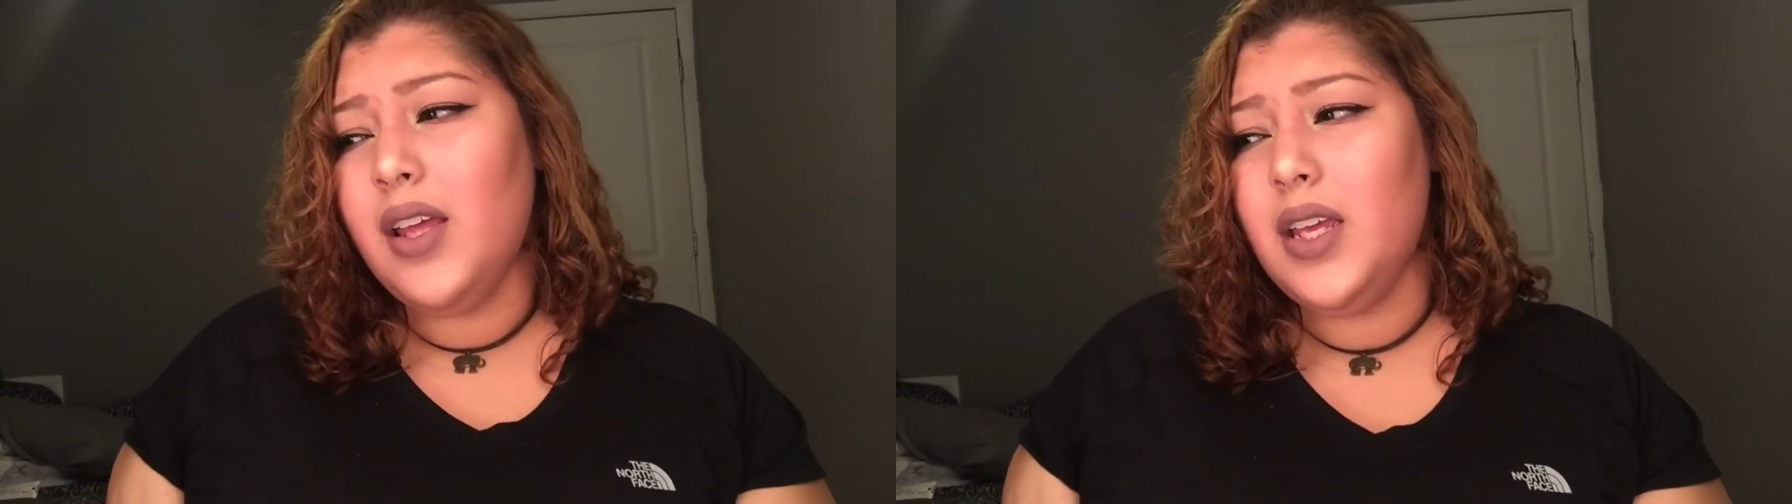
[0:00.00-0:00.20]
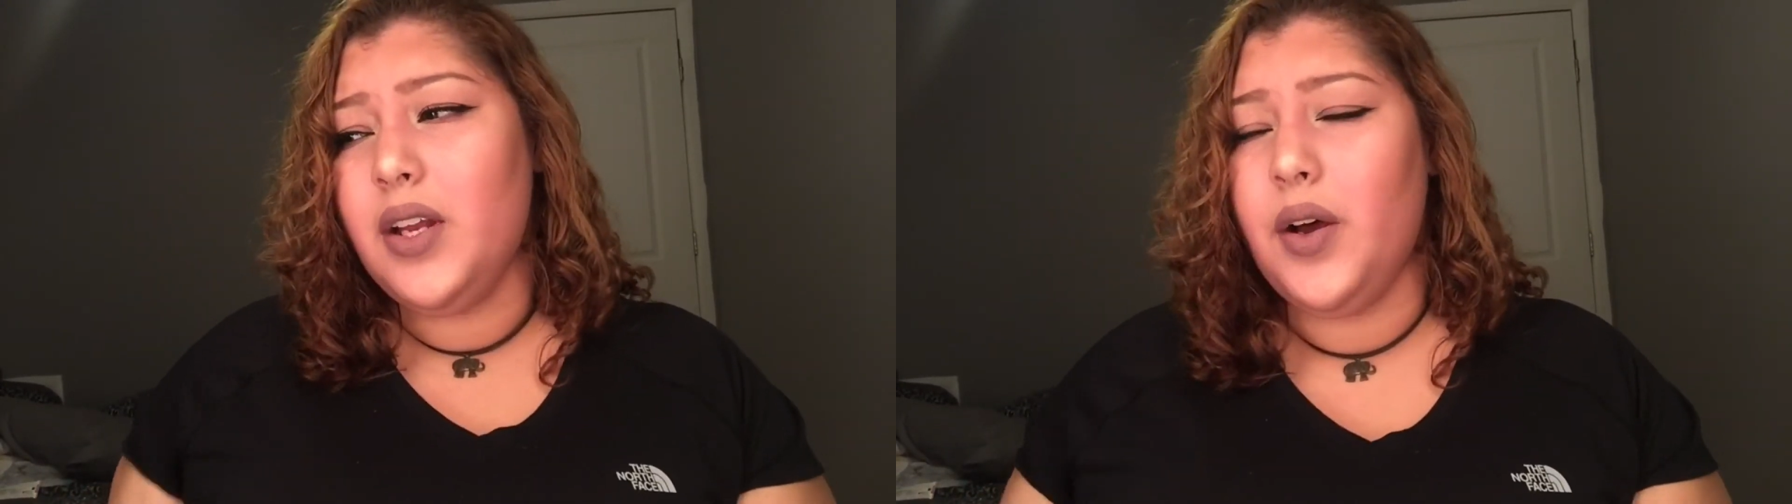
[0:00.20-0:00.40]

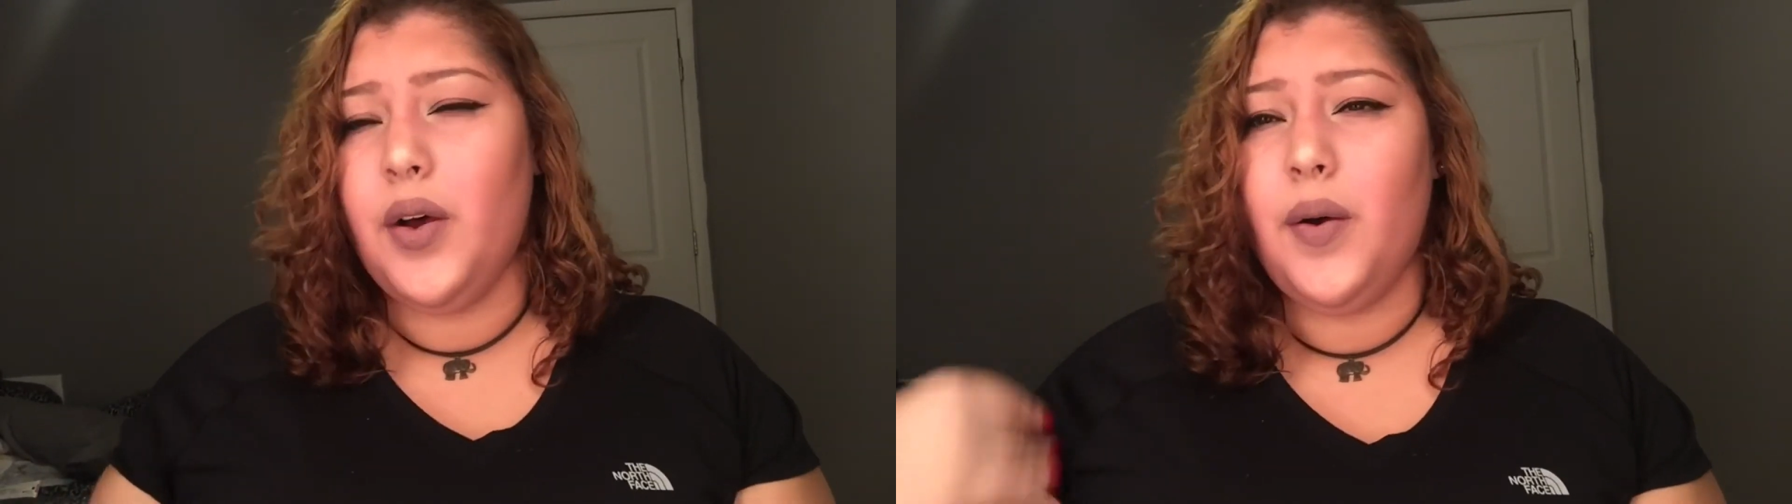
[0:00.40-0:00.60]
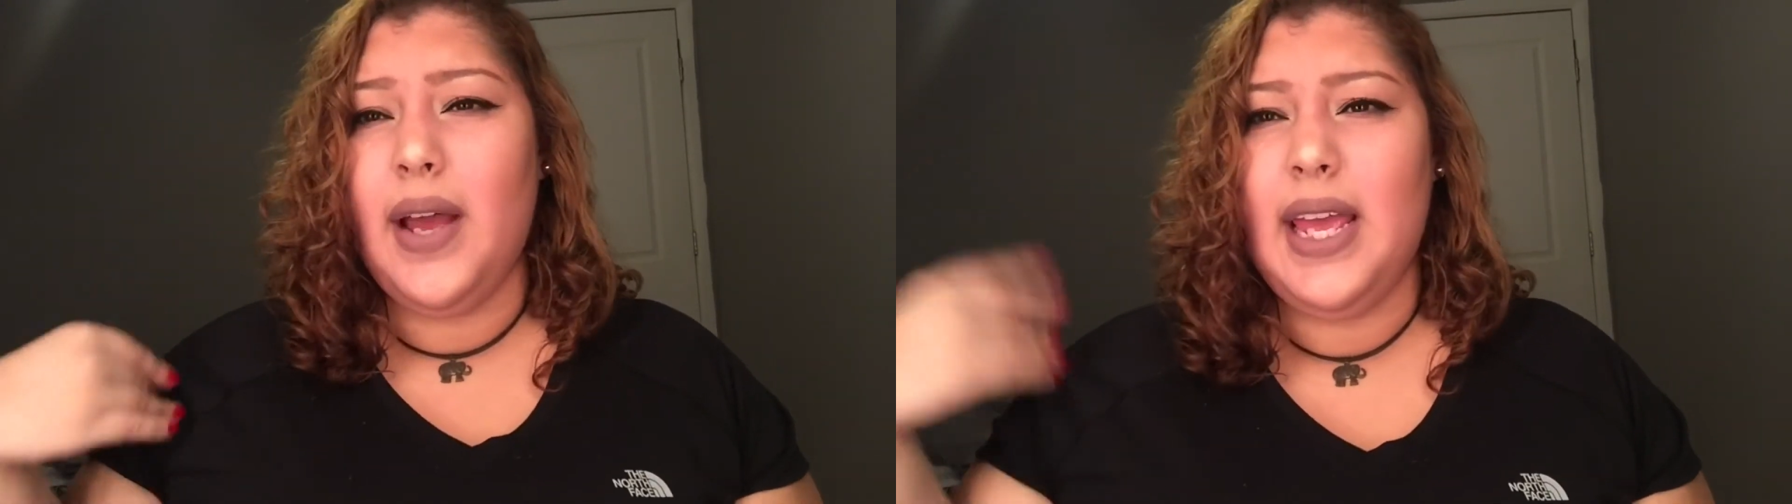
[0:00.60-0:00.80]
you
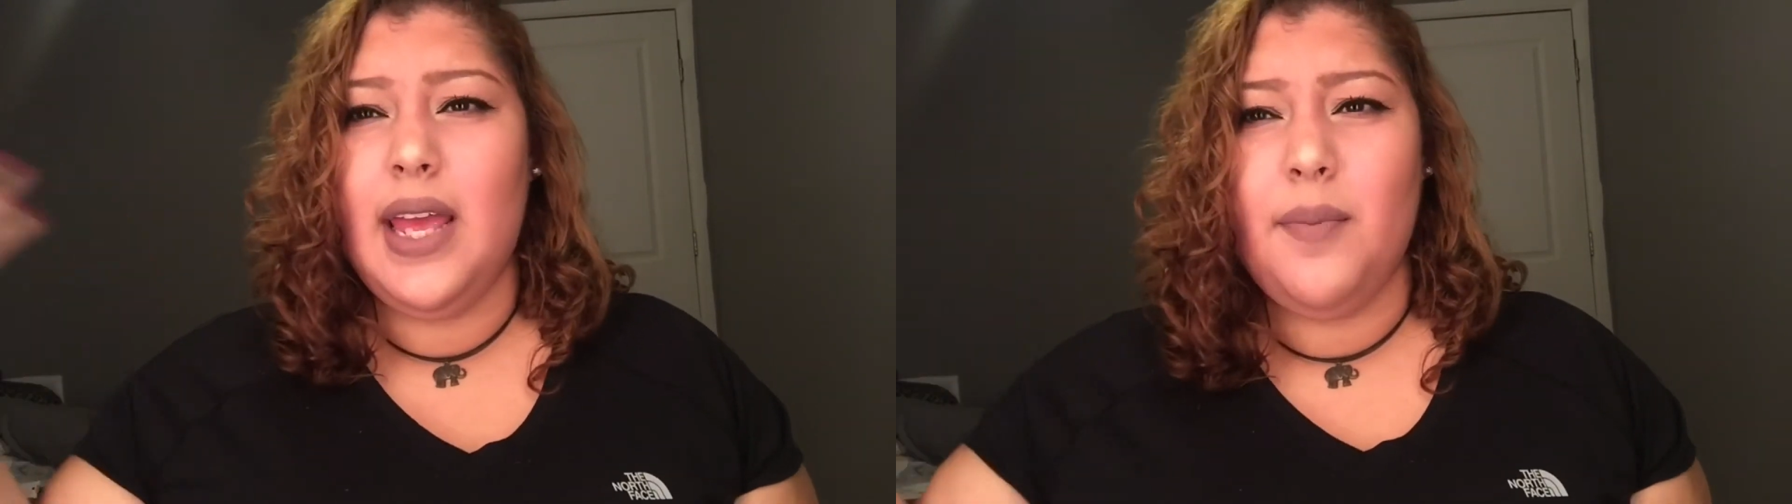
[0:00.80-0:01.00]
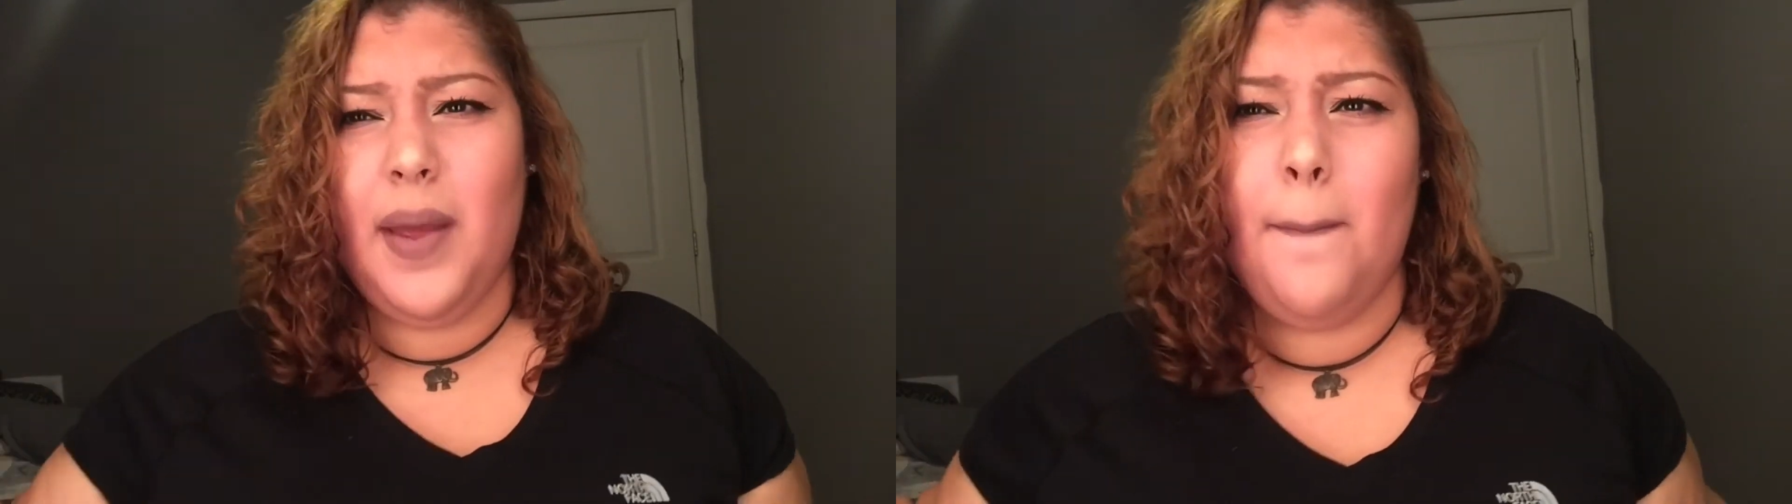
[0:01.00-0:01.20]
know, I
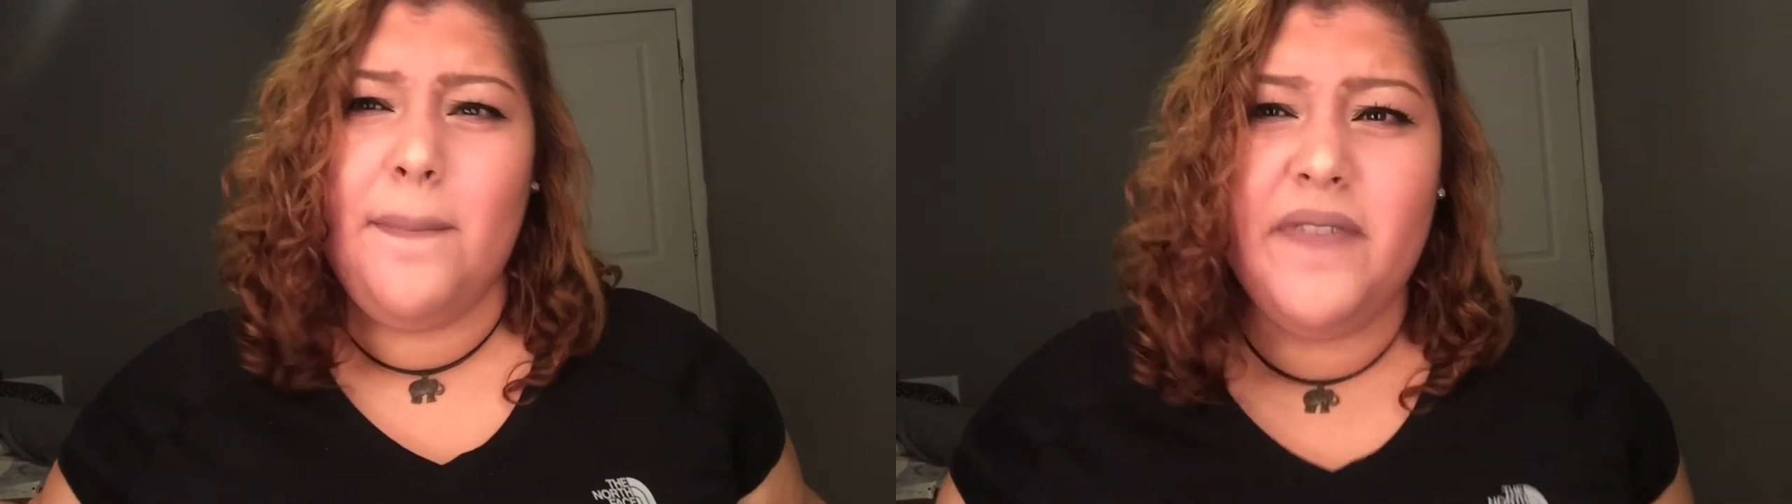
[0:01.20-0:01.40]
hate my